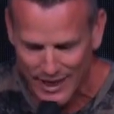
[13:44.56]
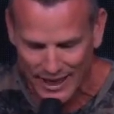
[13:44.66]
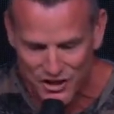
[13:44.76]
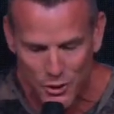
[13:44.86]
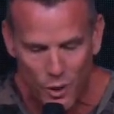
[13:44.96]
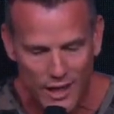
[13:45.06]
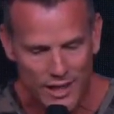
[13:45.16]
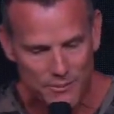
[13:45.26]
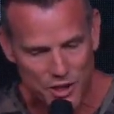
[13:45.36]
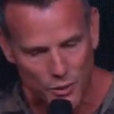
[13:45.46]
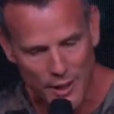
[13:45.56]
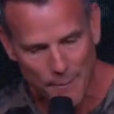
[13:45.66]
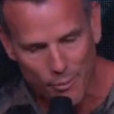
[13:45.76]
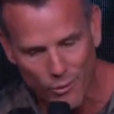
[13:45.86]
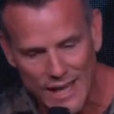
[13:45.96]
And she wanted him to
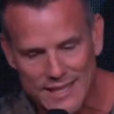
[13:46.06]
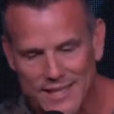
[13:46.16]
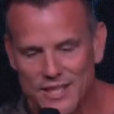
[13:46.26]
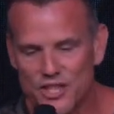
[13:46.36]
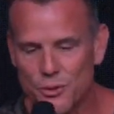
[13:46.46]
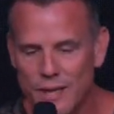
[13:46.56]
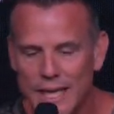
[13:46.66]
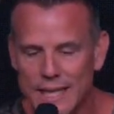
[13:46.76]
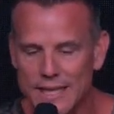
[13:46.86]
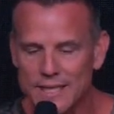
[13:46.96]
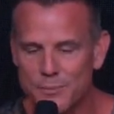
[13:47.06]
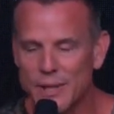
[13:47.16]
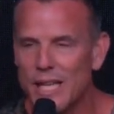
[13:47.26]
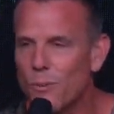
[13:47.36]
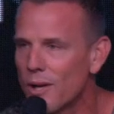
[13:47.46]
embrace his uniqueness,
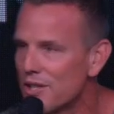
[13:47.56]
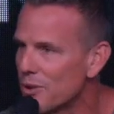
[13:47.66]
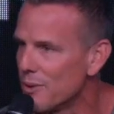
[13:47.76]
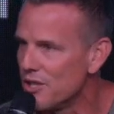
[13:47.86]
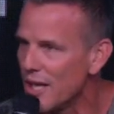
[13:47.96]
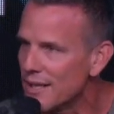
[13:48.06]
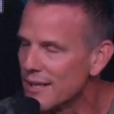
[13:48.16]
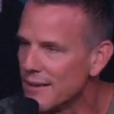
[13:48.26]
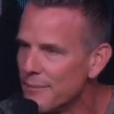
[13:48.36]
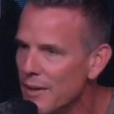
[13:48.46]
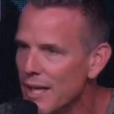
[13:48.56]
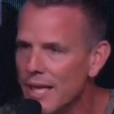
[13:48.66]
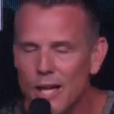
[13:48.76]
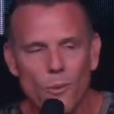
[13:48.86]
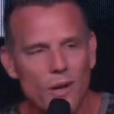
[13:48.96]
but he wanted to reject it.
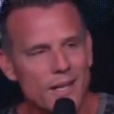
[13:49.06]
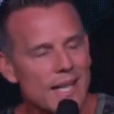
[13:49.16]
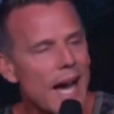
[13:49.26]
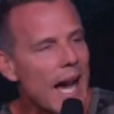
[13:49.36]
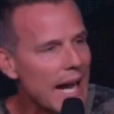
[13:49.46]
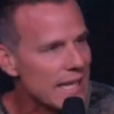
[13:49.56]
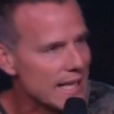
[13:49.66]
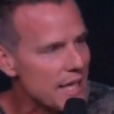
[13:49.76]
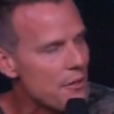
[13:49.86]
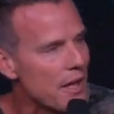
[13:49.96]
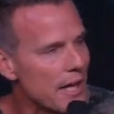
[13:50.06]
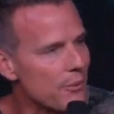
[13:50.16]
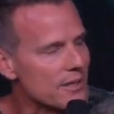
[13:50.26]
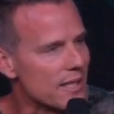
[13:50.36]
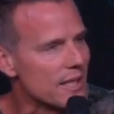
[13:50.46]
He wanted to hide it. He thought he
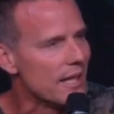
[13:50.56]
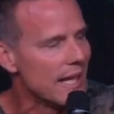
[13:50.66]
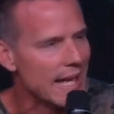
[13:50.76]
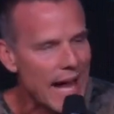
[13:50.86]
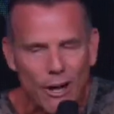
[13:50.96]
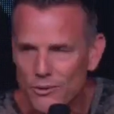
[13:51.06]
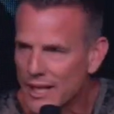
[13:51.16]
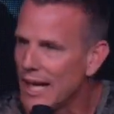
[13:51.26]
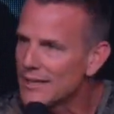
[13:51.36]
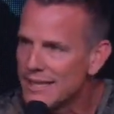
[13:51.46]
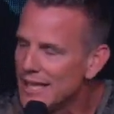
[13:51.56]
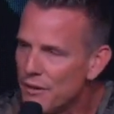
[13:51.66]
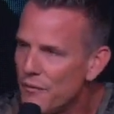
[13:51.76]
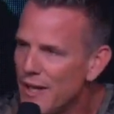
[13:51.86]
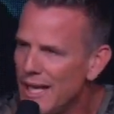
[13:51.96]
was a, an outcast. He
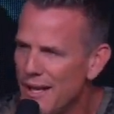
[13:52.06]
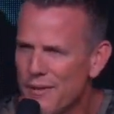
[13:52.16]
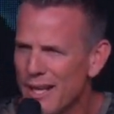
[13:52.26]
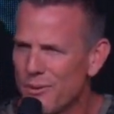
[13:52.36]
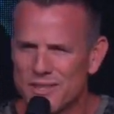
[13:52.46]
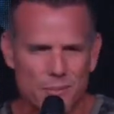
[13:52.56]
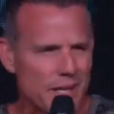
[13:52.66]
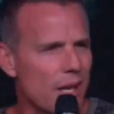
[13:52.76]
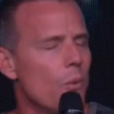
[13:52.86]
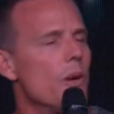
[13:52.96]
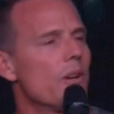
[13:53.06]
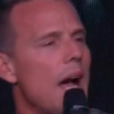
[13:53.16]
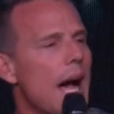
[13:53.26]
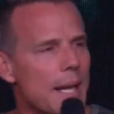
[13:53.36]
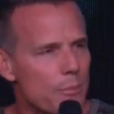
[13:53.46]
didn't fit in. He thought he was some kind of weird
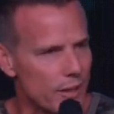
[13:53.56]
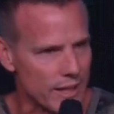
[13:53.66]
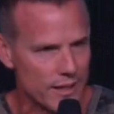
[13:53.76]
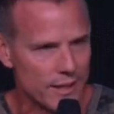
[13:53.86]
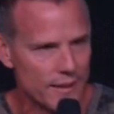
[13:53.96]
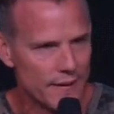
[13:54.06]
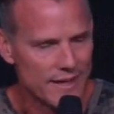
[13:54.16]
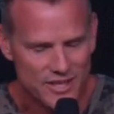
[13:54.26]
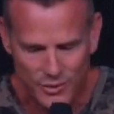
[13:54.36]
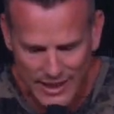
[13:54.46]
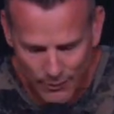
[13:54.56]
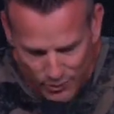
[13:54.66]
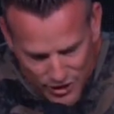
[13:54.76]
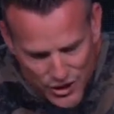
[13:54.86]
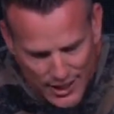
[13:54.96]
hybrid. And so he kept
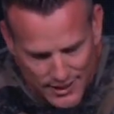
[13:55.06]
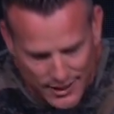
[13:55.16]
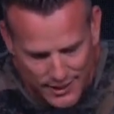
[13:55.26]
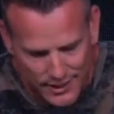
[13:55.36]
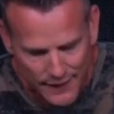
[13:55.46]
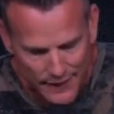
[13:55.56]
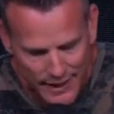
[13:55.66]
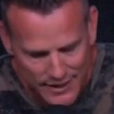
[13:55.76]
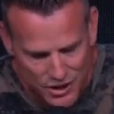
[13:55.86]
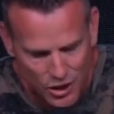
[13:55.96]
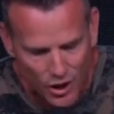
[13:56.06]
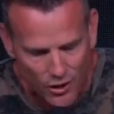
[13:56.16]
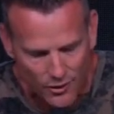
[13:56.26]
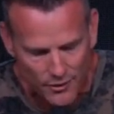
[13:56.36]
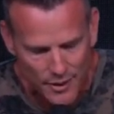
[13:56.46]
rejecting his
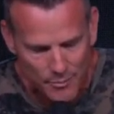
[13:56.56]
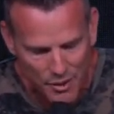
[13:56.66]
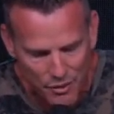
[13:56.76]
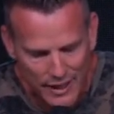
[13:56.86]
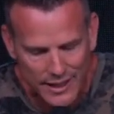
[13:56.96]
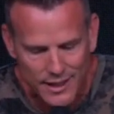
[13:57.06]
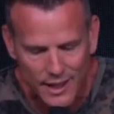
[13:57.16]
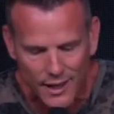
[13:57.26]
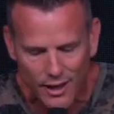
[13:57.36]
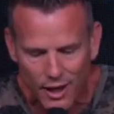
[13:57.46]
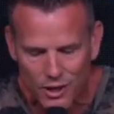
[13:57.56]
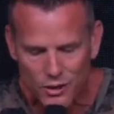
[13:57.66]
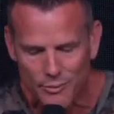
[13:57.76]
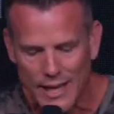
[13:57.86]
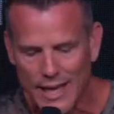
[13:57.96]
call. But thank God
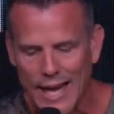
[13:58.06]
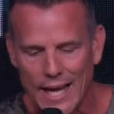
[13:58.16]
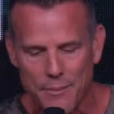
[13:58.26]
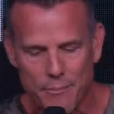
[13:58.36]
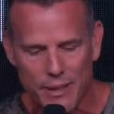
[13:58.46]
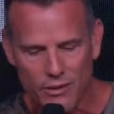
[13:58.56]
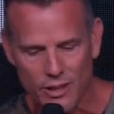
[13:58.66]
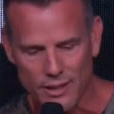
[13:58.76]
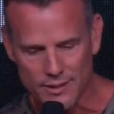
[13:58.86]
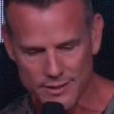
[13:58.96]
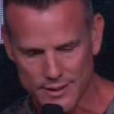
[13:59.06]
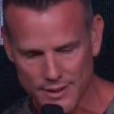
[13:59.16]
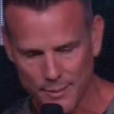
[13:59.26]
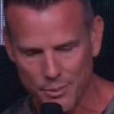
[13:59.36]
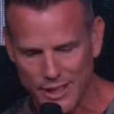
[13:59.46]
Aquaman had Mera,
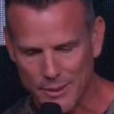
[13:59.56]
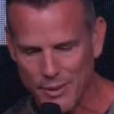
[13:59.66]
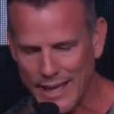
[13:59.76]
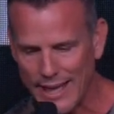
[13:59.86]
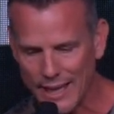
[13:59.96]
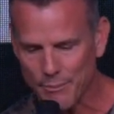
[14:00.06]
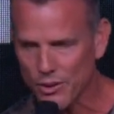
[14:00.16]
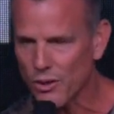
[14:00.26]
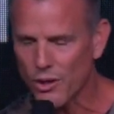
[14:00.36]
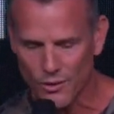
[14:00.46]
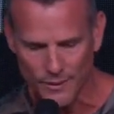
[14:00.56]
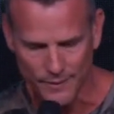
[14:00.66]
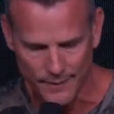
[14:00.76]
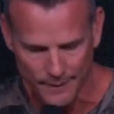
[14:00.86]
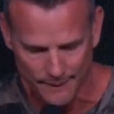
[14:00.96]
played by Amber
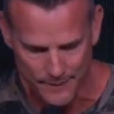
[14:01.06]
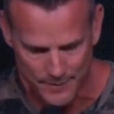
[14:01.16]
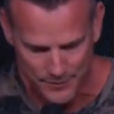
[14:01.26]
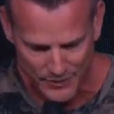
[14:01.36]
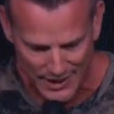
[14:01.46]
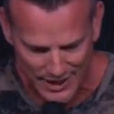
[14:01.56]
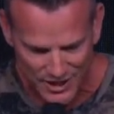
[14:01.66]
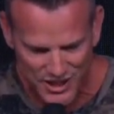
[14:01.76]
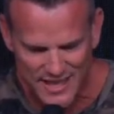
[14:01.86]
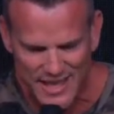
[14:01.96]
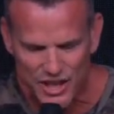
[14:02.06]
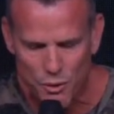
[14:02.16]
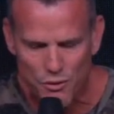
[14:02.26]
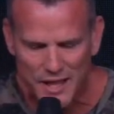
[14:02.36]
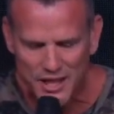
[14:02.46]
Heard. She said,
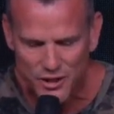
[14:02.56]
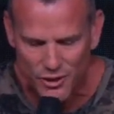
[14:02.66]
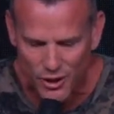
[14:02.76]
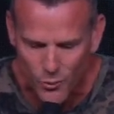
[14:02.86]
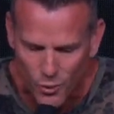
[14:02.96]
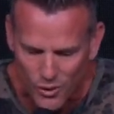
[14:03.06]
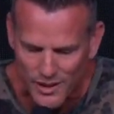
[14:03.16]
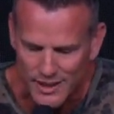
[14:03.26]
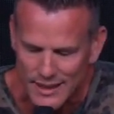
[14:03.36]
You think you're unworthy to